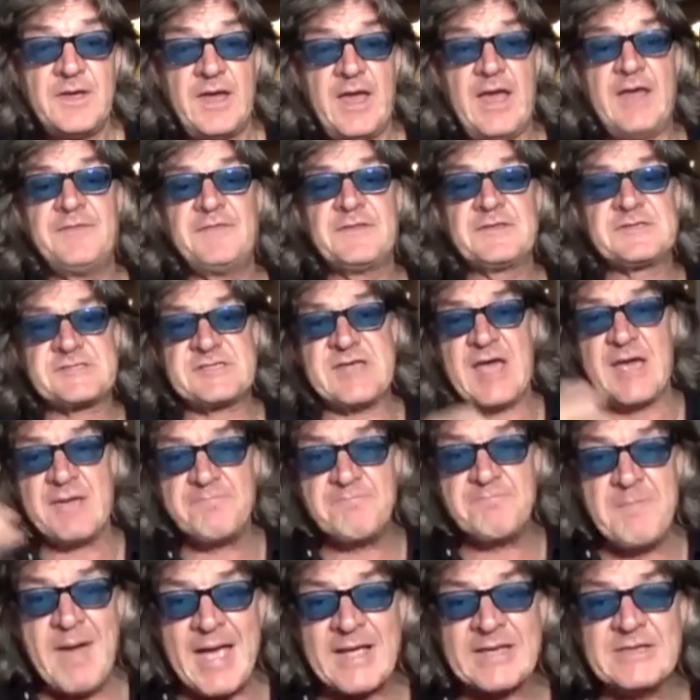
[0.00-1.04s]
in the same
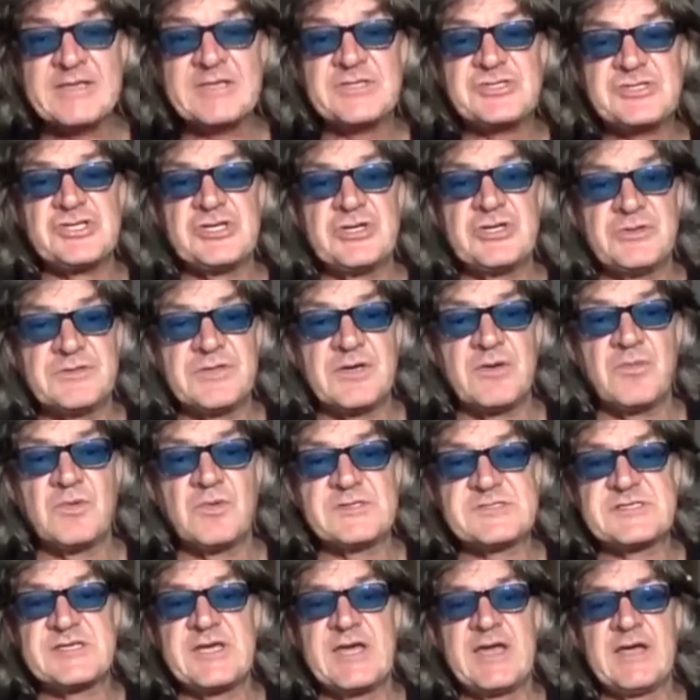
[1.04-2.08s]
magnitude that we're
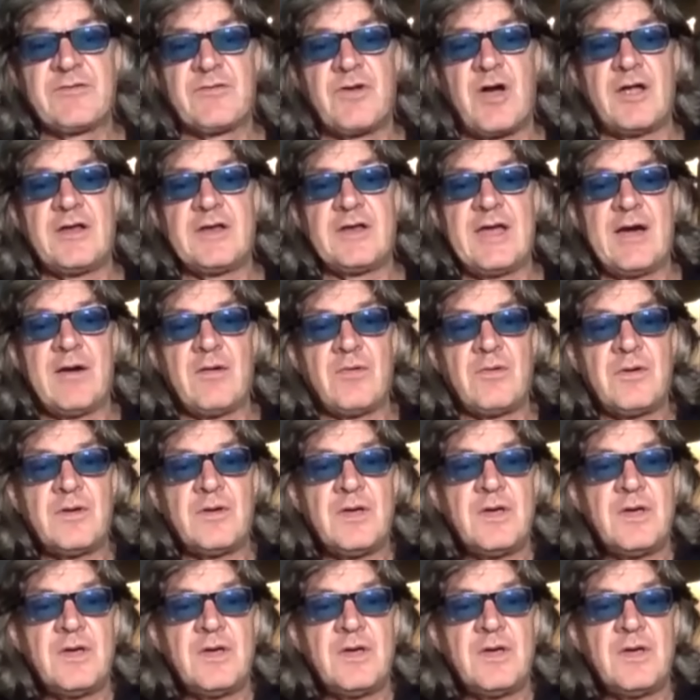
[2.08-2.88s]
seeing now.